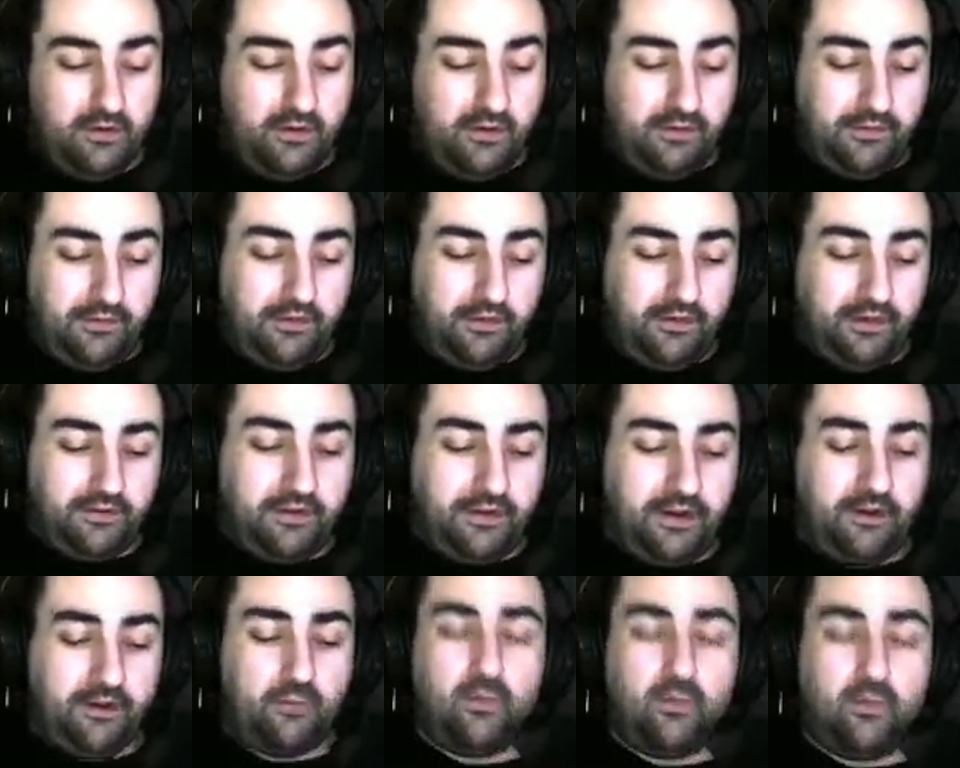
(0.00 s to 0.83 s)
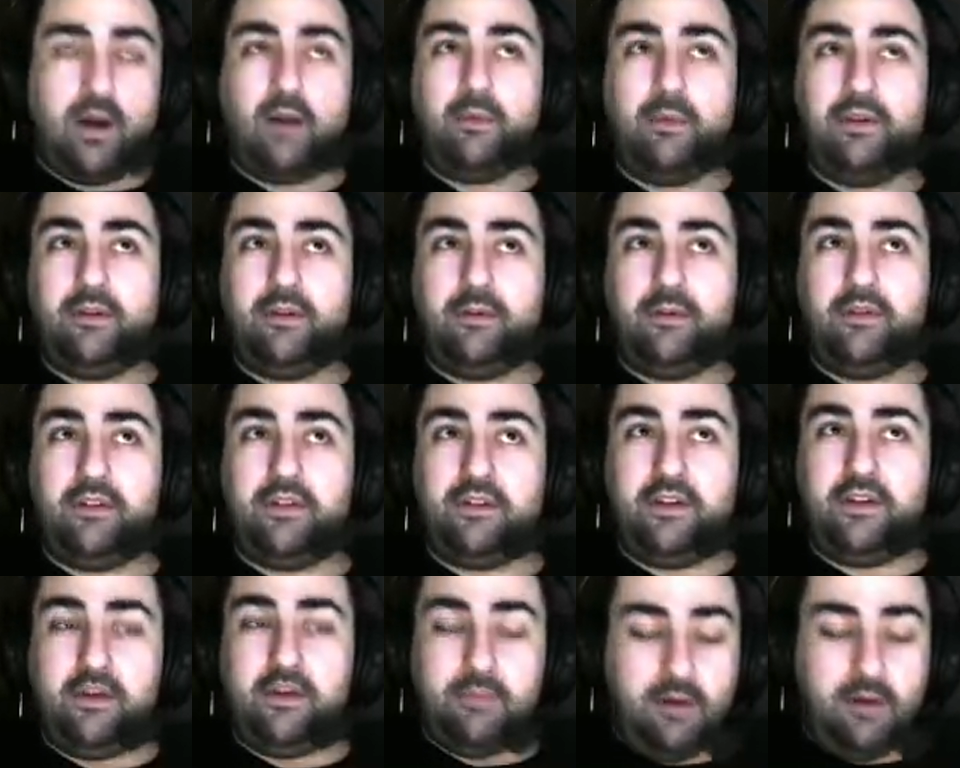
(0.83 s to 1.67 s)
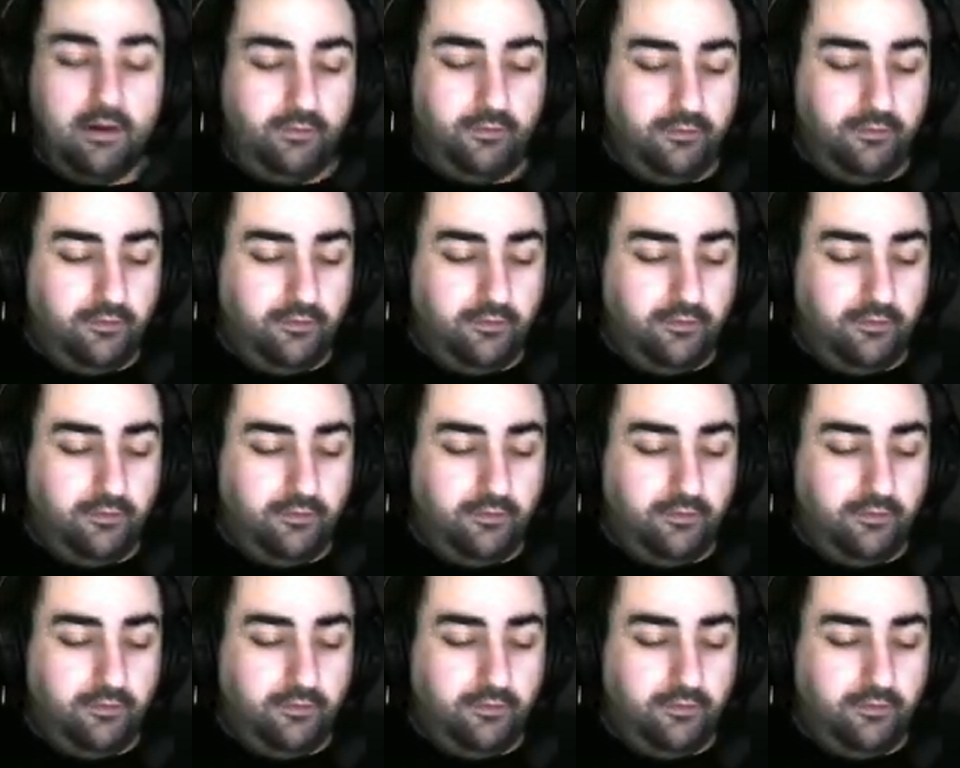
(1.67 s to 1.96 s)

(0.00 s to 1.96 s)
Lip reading: So that's kind of why we do the debuff.